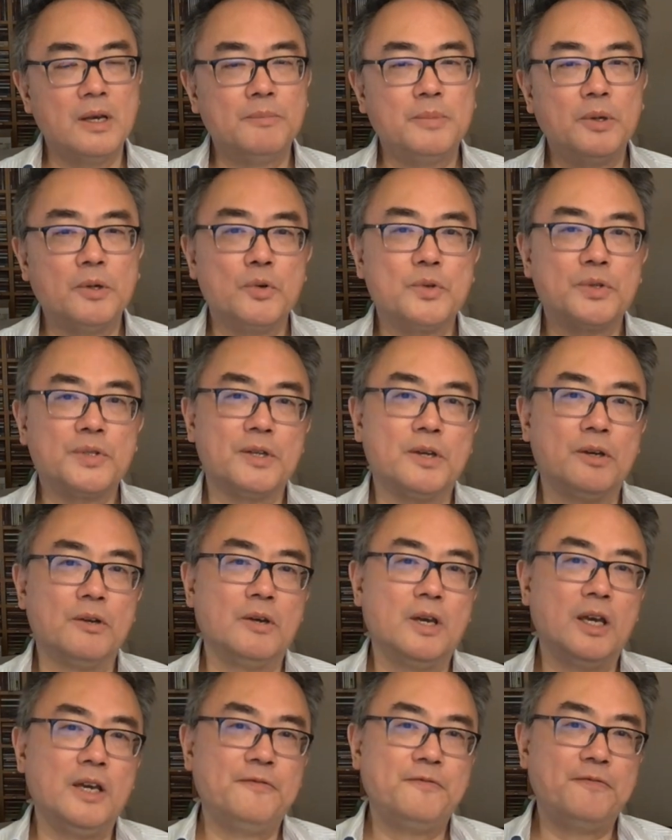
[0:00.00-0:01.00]
but also
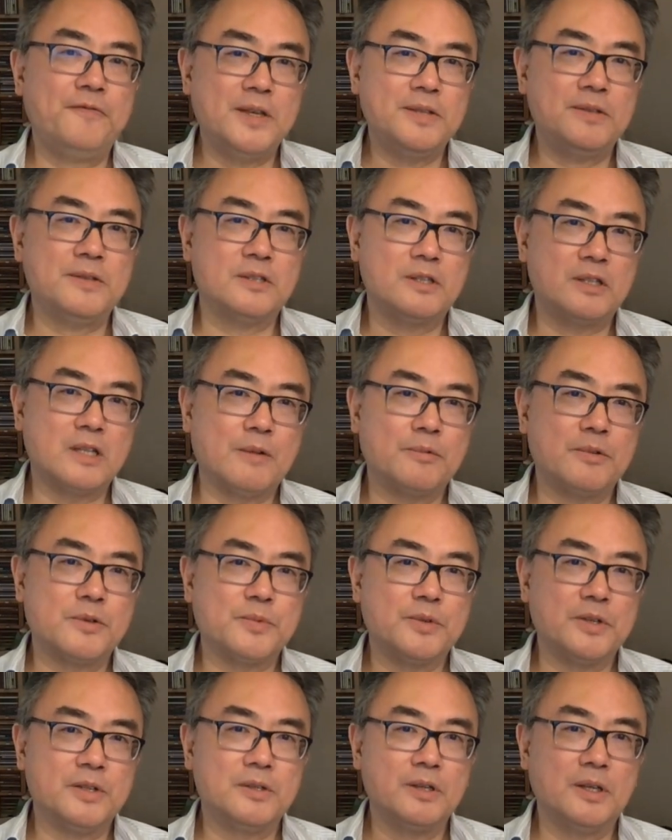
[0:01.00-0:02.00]
a fixed
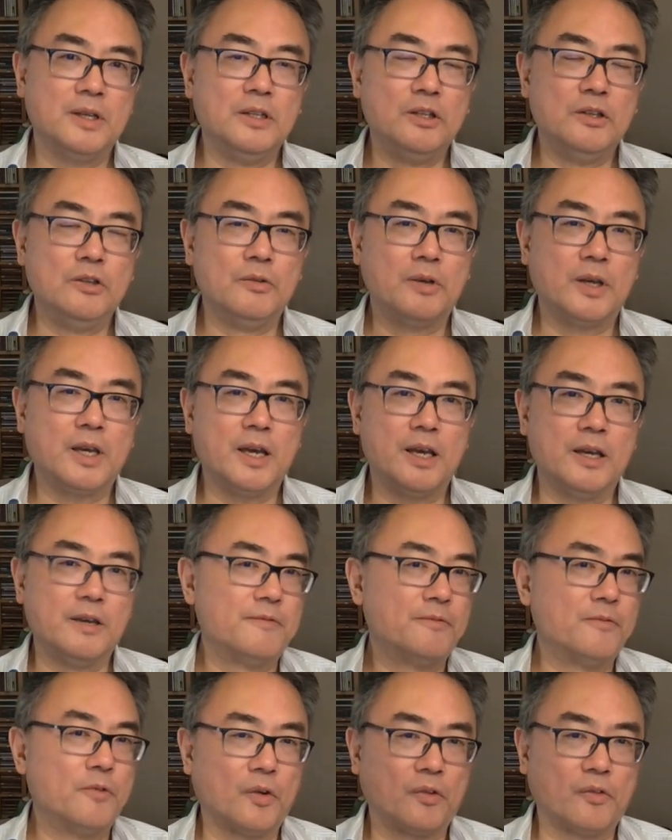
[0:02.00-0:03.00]
establishment in the UK,
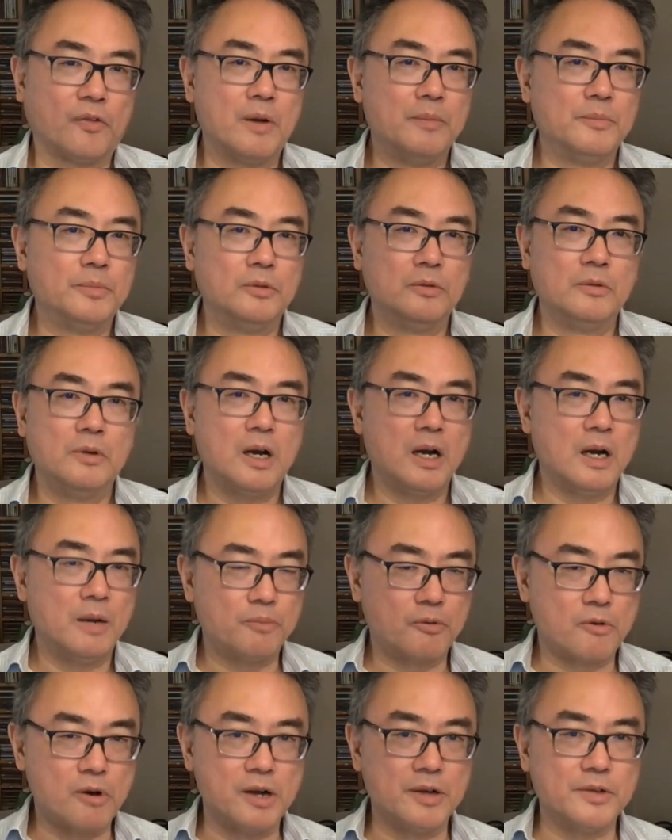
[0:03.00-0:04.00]
for example, a
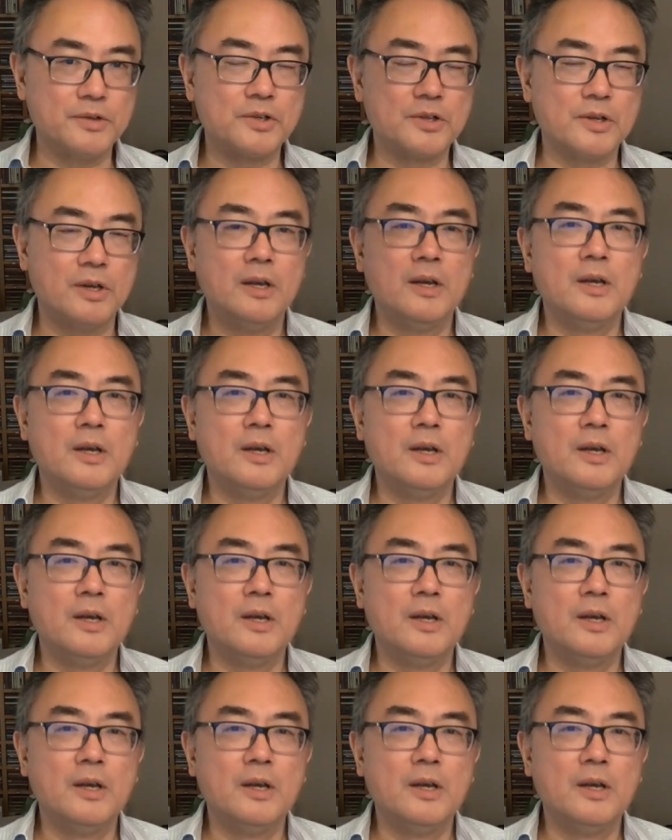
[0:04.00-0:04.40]
branch.